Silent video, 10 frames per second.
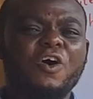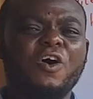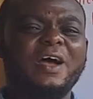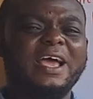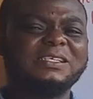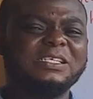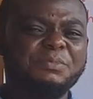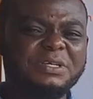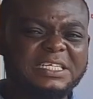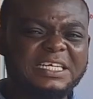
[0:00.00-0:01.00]
or
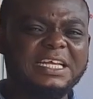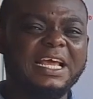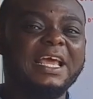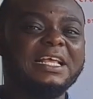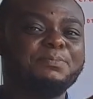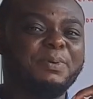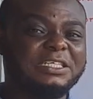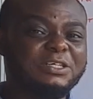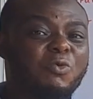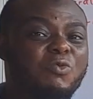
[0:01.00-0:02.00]
exhibited a
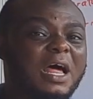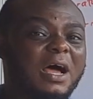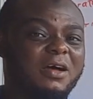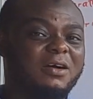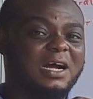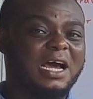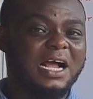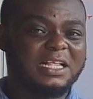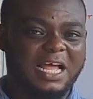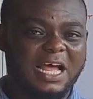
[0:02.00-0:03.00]
particular
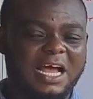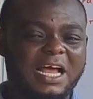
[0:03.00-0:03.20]
character,